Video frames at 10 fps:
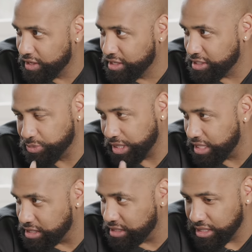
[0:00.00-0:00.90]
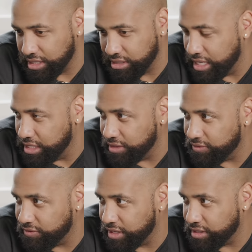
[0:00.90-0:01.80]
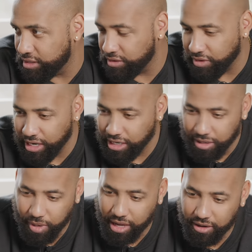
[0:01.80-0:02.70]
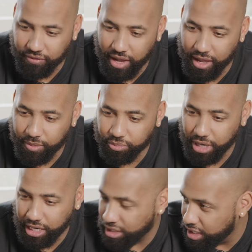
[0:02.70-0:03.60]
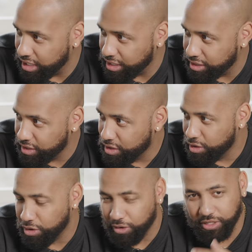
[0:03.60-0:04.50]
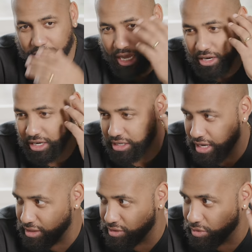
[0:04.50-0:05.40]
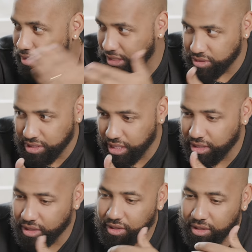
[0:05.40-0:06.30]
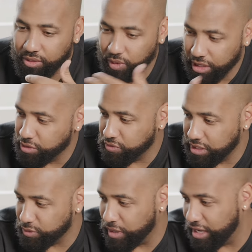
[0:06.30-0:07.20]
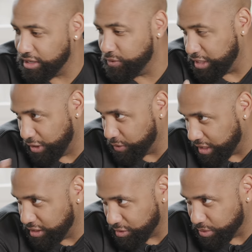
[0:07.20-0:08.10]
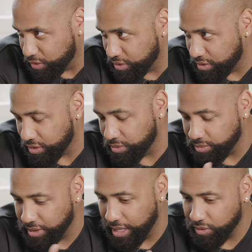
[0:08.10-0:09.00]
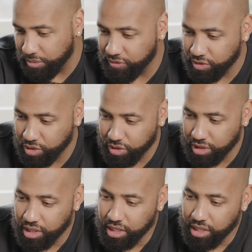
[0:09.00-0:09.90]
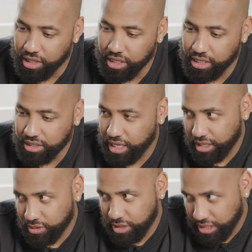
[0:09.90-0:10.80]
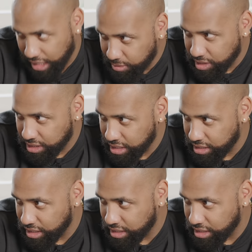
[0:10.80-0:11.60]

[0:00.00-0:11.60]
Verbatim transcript: Yeah. Just because it, it didn't fit. Yeah. Like, yeah it didn't yeah, matter yeah. if I braided her hair or if she had her hair natural. But like you said, yeah. one of those reasons why we don't get in the pool, or black women for sure, is that the damage that it